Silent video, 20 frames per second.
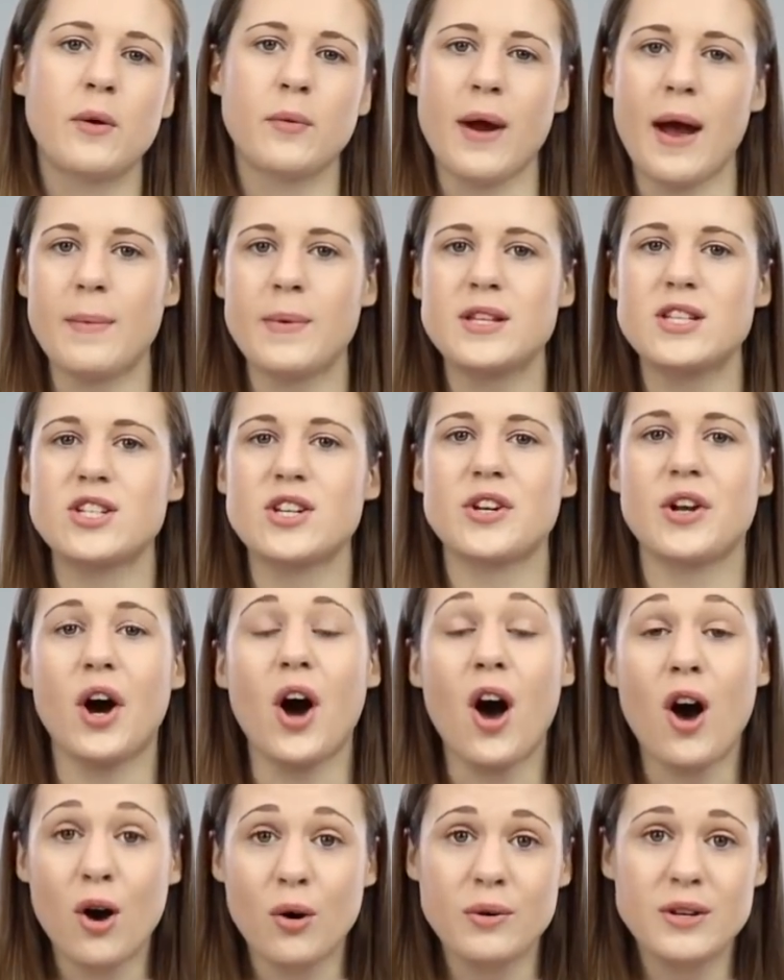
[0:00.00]
Rabbits should
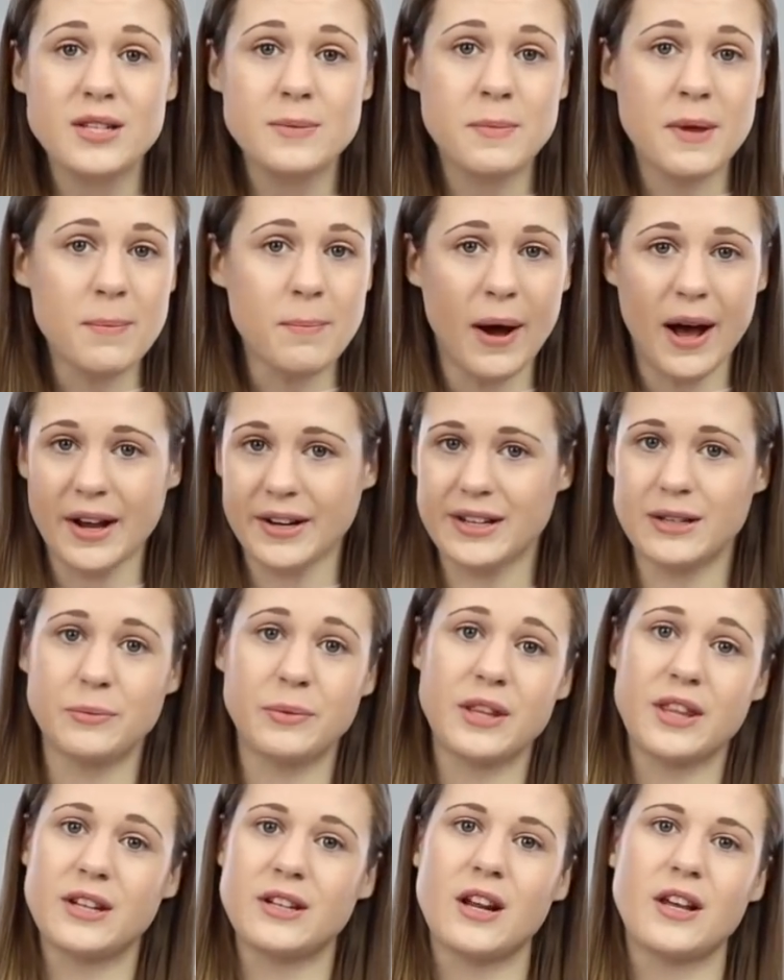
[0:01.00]
always be bonded
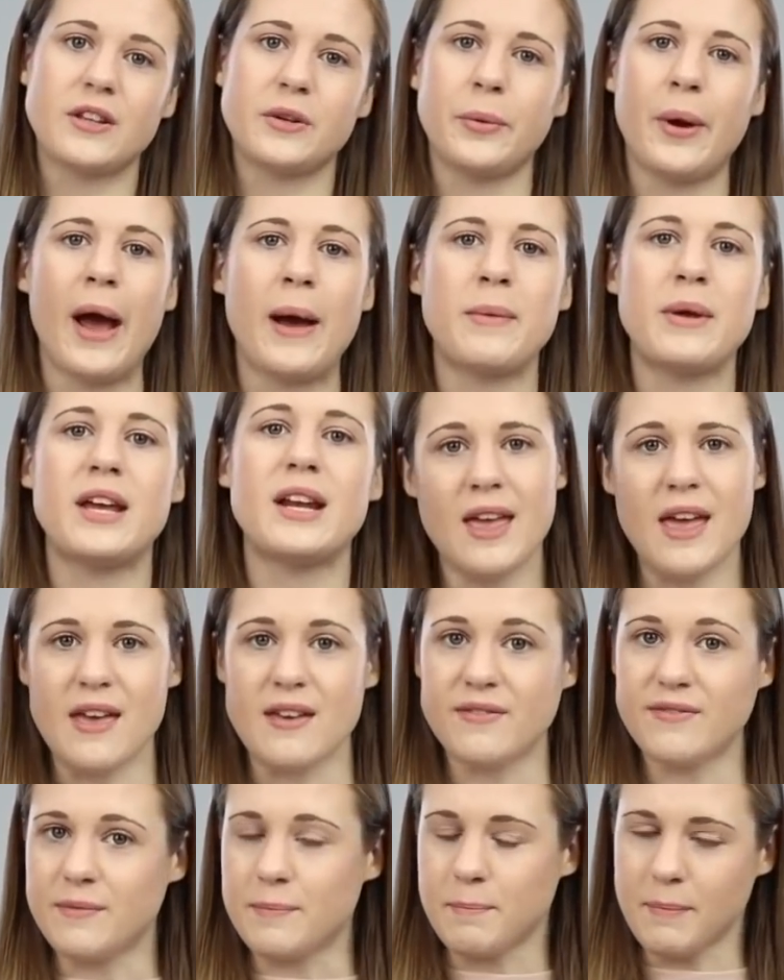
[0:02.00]
with another rabbit
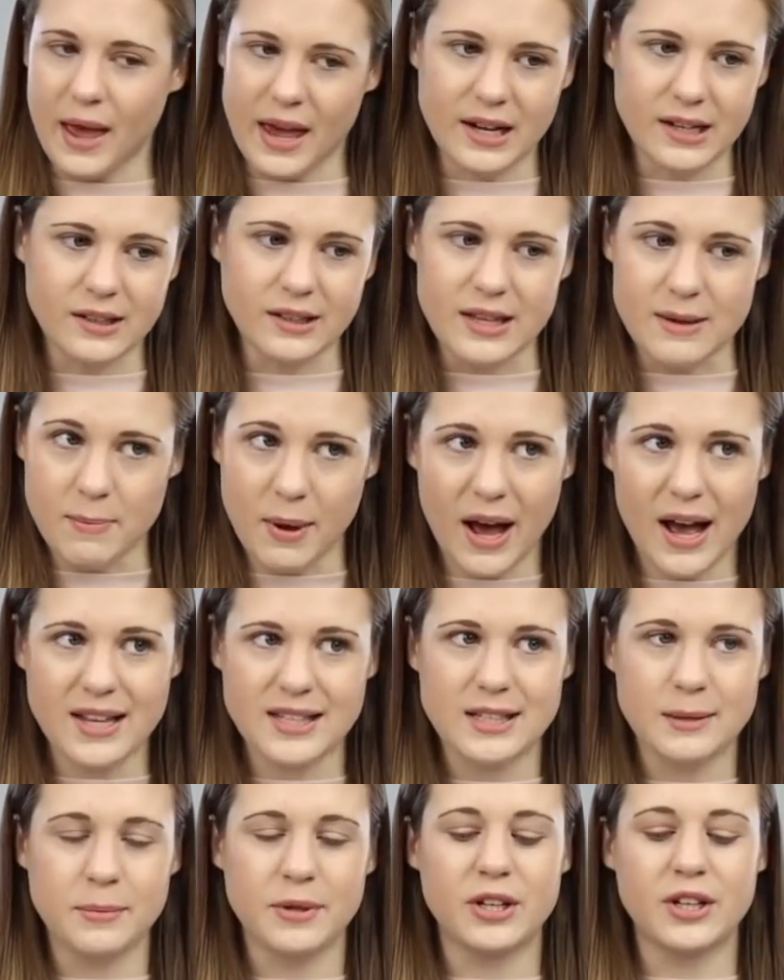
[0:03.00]
if medically
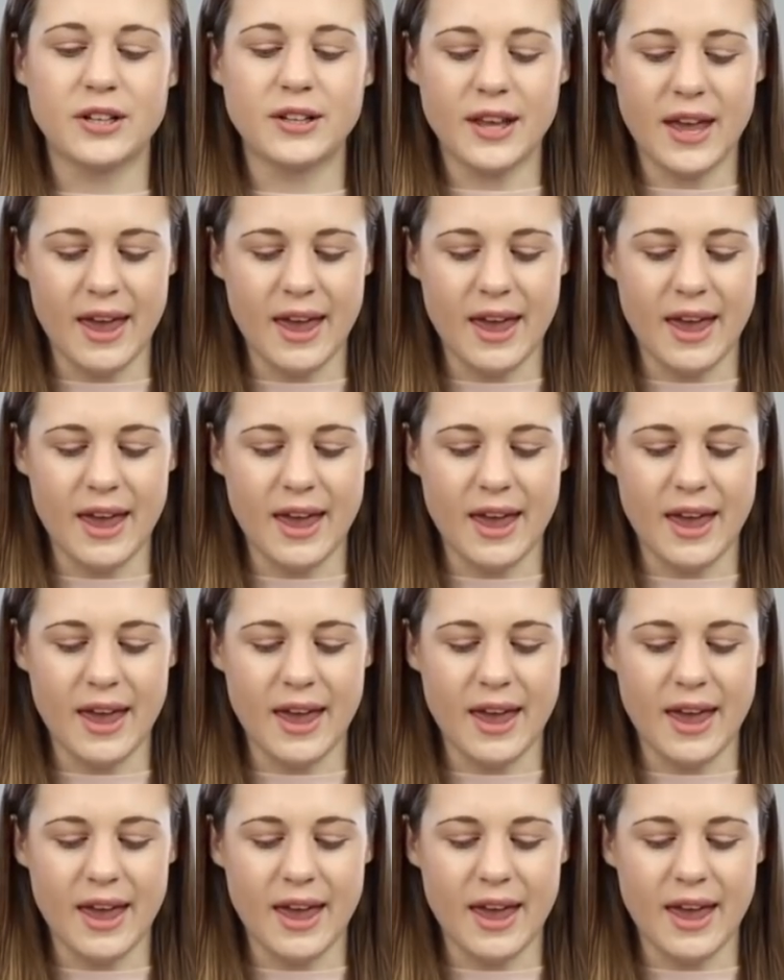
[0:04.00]
possible.